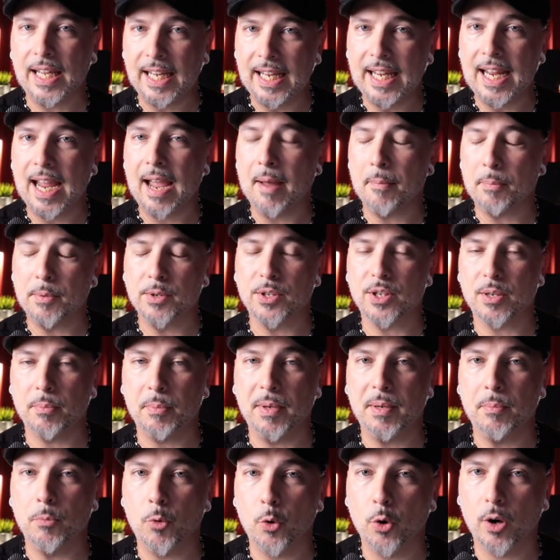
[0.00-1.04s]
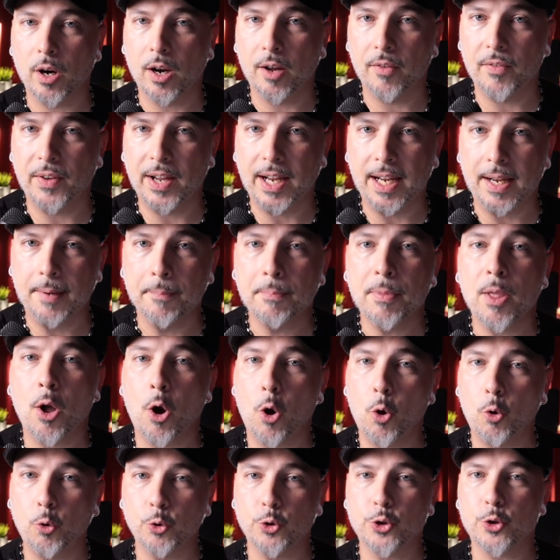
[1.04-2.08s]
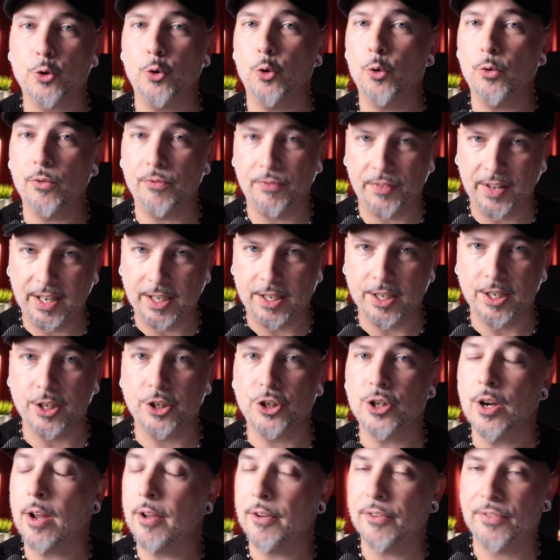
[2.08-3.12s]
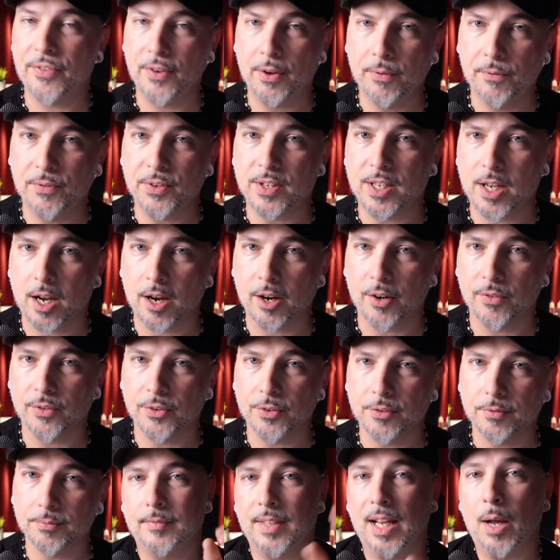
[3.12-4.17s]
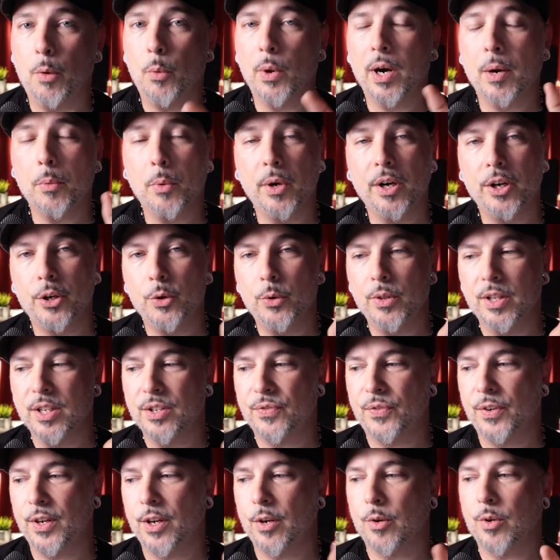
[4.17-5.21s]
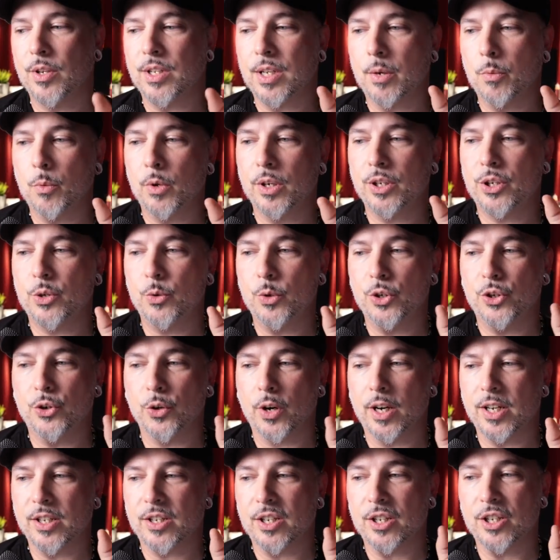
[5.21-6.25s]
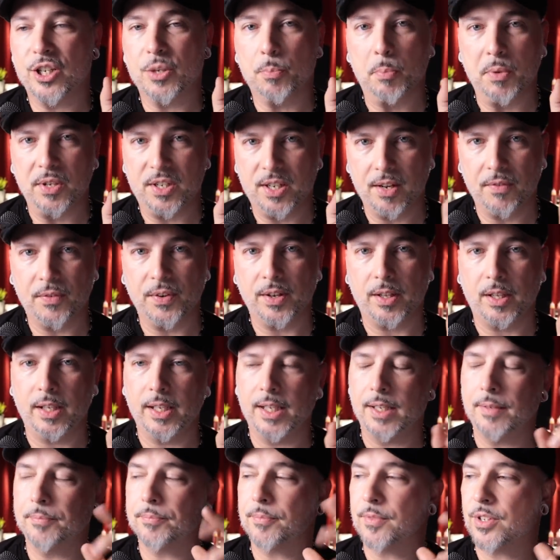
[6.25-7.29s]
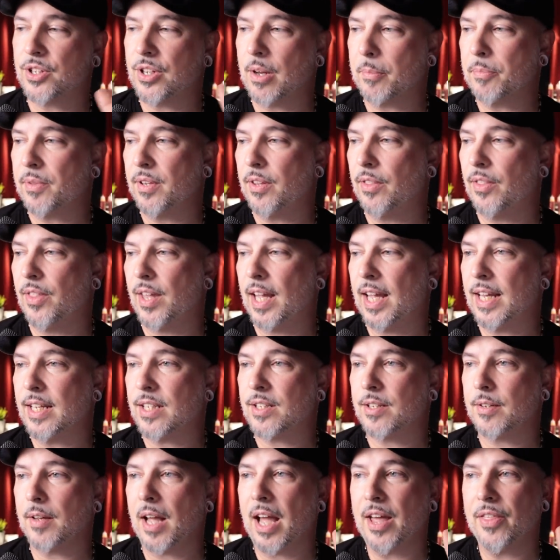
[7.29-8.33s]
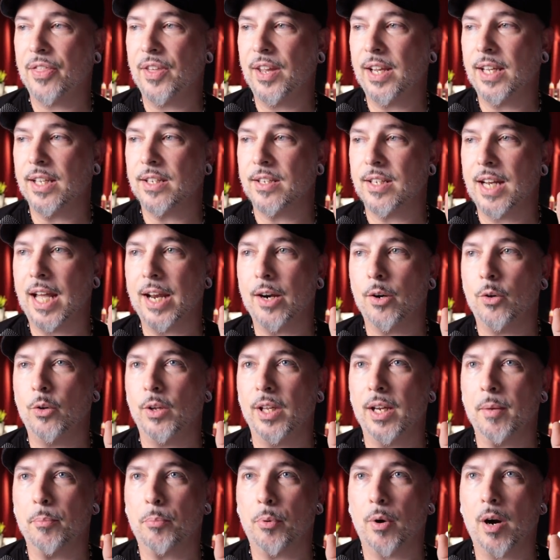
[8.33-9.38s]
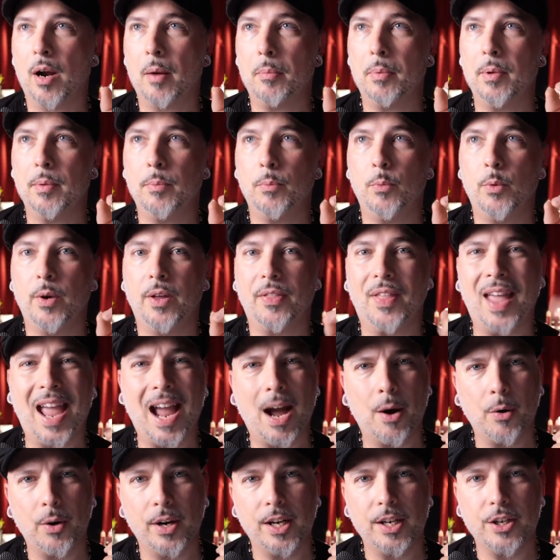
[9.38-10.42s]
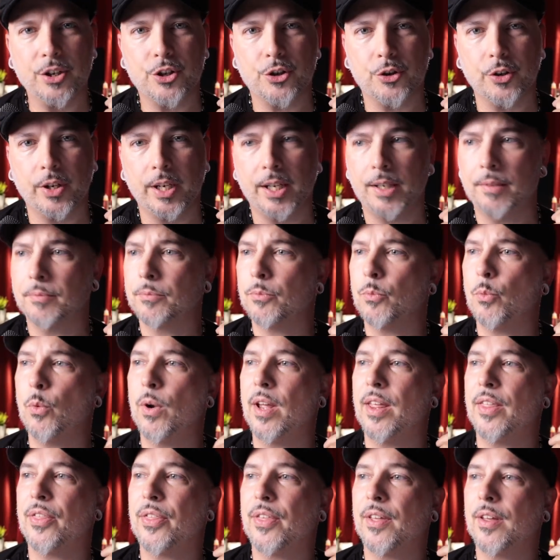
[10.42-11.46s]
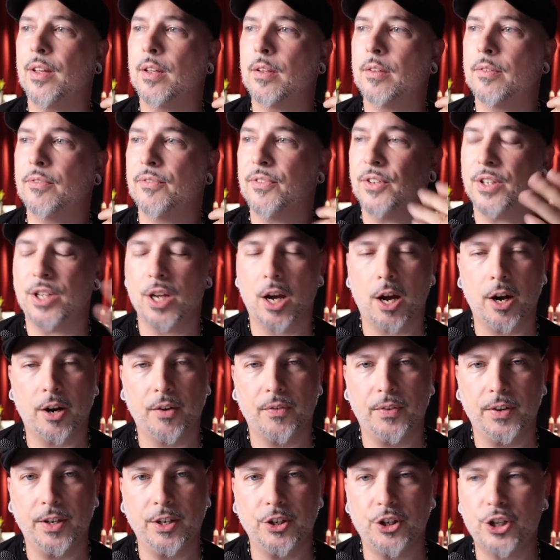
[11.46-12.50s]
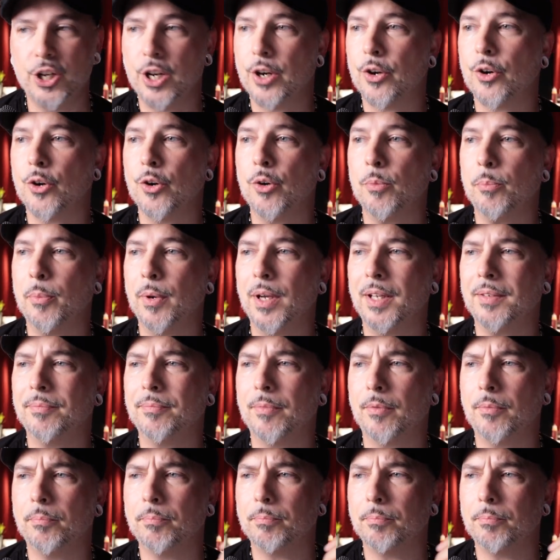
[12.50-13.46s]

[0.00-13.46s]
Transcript: He happens to be more of a old school vintage film photographer. Now, what I want to do in this video is I want to address specifically something that I think is not only a problem with our industry, with photography in general, but